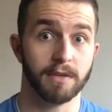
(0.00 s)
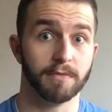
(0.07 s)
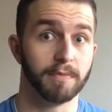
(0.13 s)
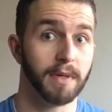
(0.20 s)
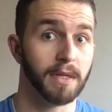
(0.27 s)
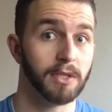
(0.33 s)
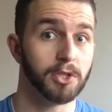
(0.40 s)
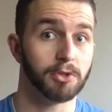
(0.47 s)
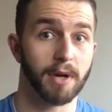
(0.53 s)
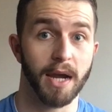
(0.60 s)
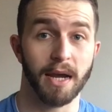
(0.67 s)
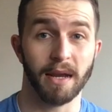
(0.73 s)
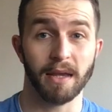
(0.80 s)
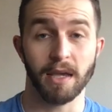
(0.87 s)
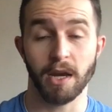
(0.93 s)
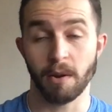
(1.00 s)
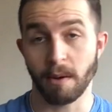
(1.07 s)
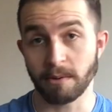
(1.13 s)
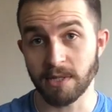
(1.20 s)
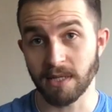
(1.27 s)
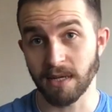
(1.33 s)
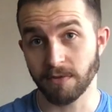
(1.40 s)
you've been training, you know
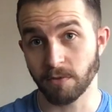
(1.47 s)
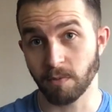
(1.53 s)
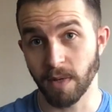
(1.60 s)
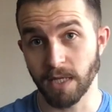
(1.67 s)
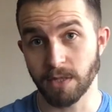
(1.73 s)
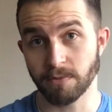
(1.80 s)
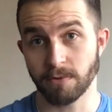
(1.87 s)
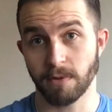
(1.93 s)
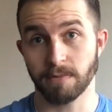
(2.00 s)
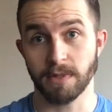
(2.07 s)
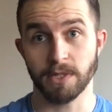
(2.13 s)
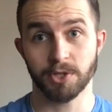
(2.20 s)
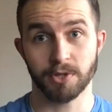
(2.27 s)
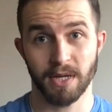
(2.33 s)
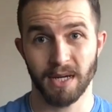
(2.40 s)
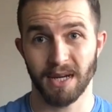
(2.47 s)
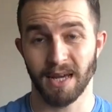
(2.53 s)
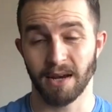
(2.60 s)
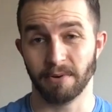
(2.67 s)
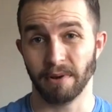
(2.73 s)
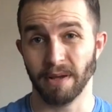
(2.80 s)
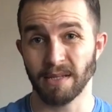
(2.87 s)
how to lift weights properly, track
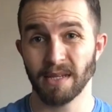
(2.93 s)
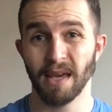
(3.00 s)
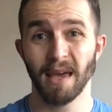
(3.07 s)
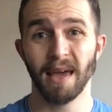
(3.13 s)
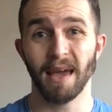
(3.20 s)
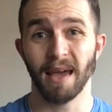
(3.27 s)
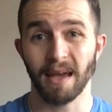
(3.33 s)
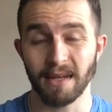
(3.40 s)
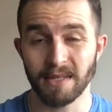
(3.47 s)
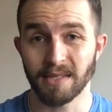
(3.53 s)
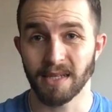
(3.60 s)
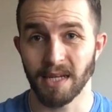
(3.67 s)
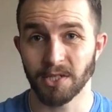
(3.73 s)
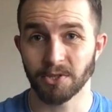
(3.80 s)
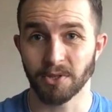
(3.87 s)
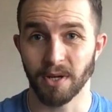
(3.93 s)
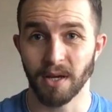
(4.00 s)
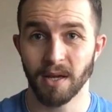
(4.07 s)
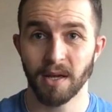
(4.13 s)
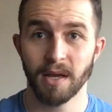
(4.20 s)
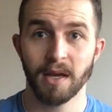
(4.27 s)
calories, etc.,